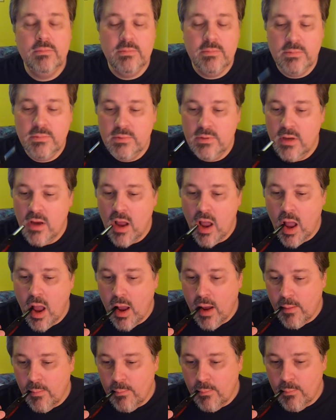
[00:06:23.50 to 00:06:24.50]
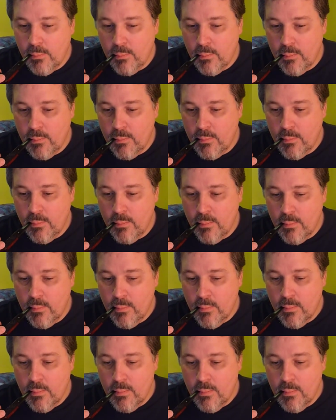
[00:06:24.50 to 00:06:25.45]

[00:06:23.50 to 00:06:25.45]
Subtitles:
Nobody speaks.